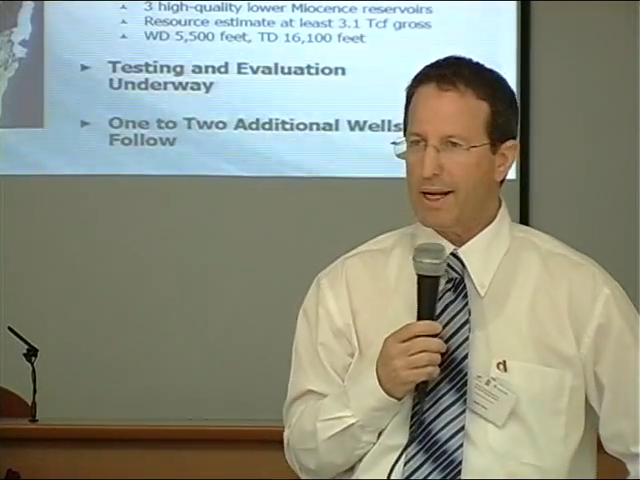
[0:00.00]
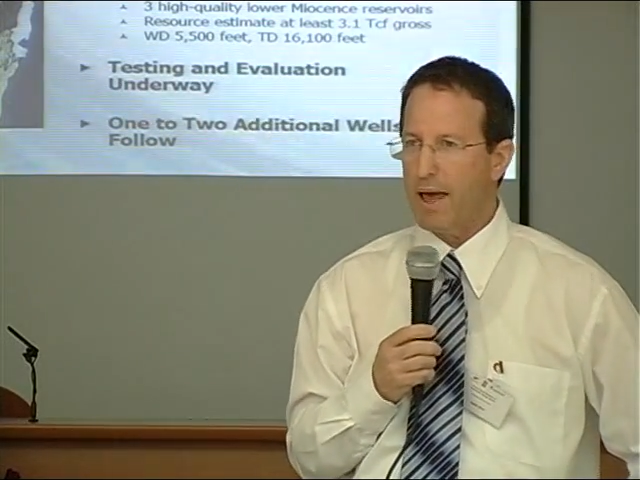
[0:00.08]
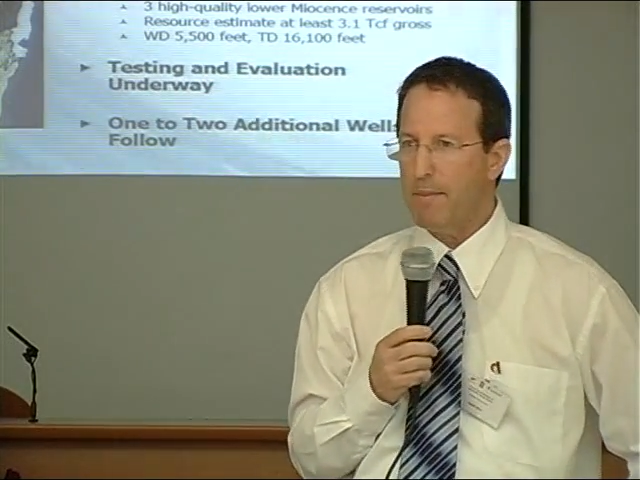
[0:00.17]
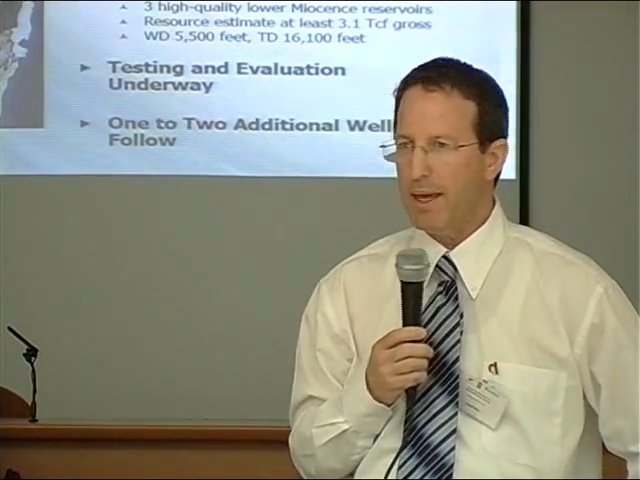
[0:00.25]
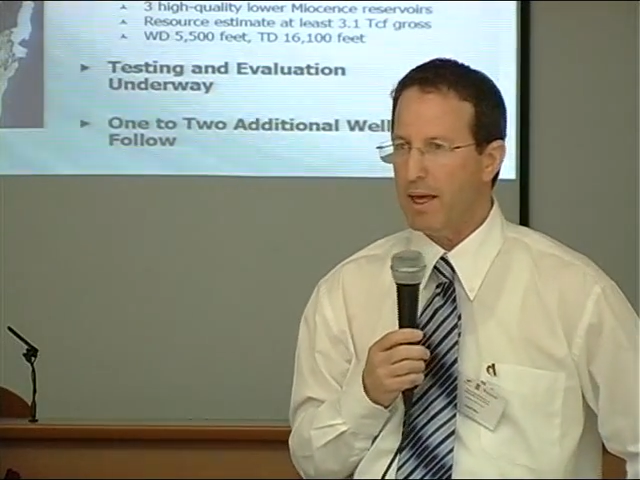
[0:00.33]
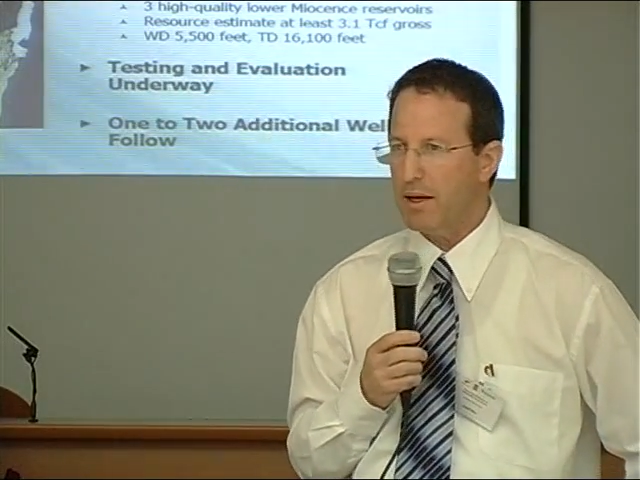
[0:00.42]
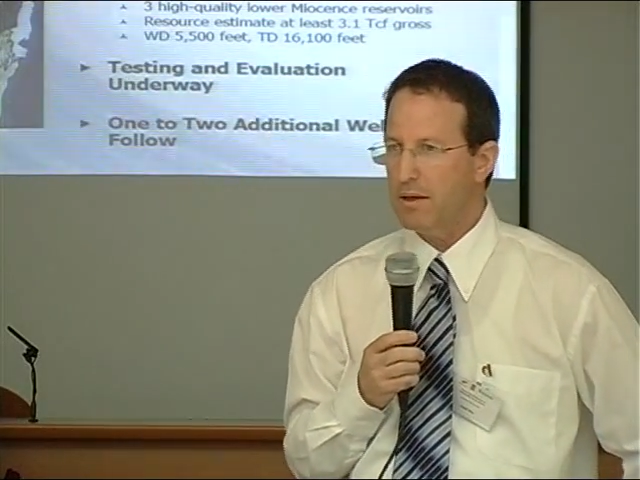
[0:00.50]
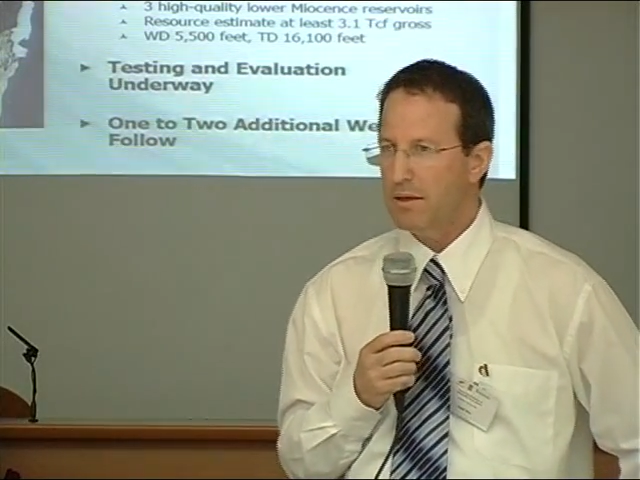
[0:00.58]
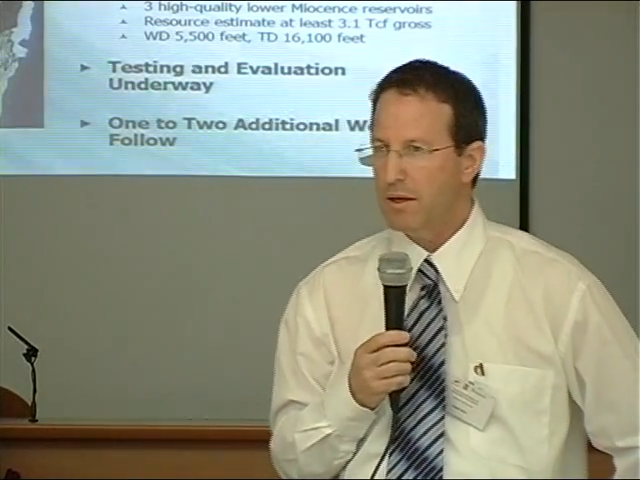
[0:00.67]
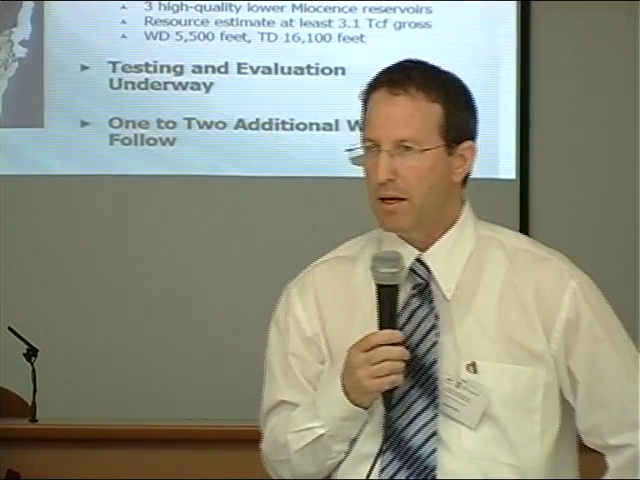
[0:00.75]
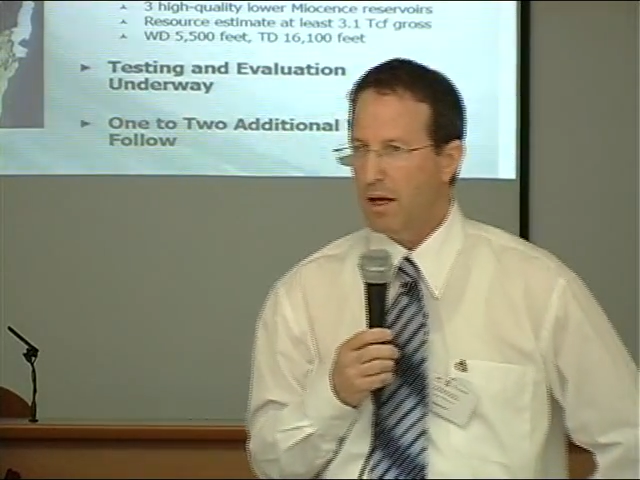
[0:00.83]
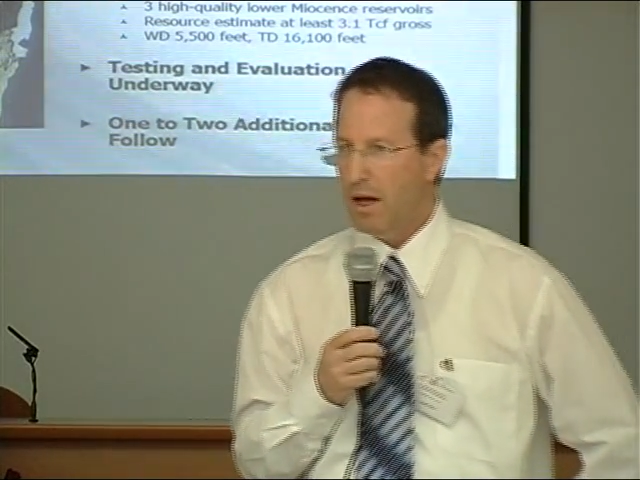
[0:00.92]

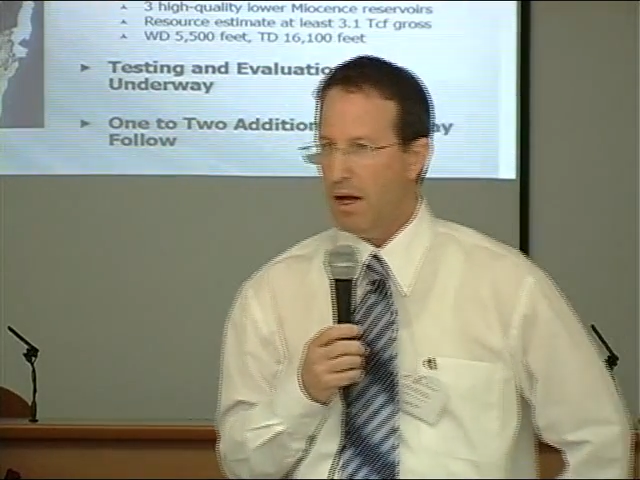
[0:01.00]
claiming